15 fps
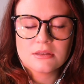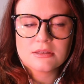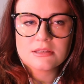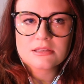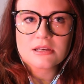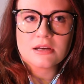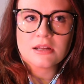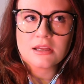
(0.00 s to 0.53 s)

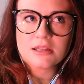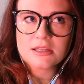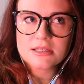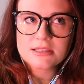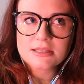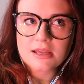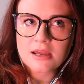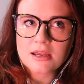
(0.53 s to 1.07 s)
Starting on
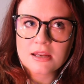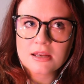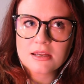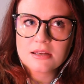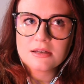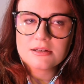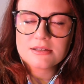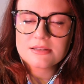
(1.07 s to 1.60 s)
this
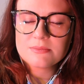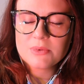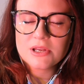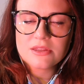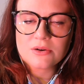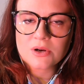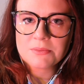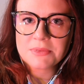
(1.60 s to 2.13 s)
side, just
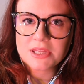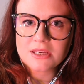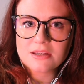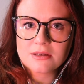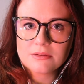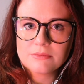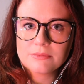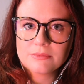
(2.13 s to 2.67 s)
breathe normally.